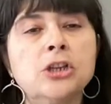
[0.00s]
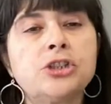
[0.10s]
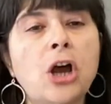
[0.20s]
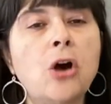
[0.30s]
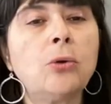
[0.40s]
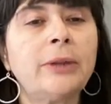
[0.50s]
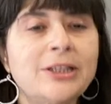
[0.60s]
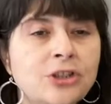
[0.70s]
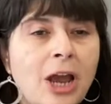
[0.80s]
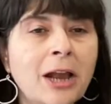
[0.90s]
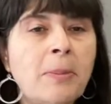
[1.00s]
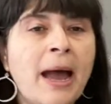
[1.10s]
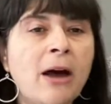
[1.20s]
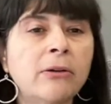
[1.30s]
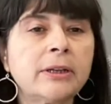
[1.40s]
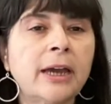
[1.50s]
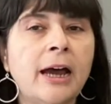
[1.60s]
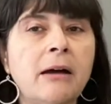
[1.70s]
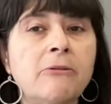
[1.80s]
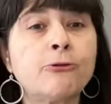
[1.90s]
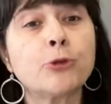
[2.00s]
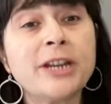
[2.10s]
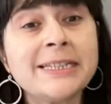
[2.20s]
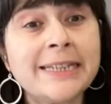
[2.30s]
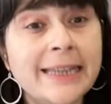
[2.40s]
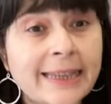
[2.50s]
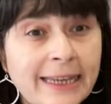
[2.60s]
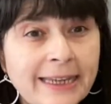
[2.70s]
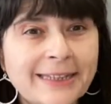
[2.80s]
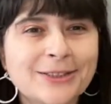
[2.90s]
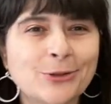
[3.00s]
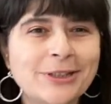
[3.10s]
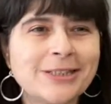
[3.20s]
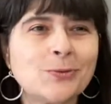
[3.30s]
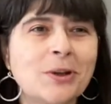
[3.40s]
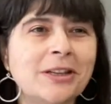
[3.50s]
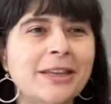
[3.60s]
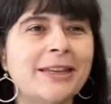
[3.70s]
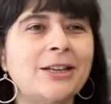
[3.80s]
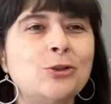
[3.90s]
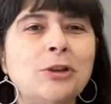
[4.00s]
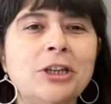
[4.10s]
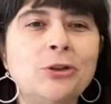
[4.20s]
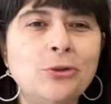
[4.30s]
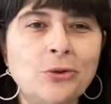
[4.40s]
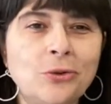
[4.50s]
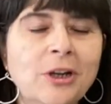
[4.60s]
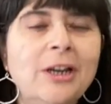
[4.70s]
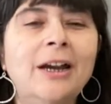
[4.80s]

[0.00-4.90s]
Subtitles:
So let's talk about freezing things. So this is one of the things you can do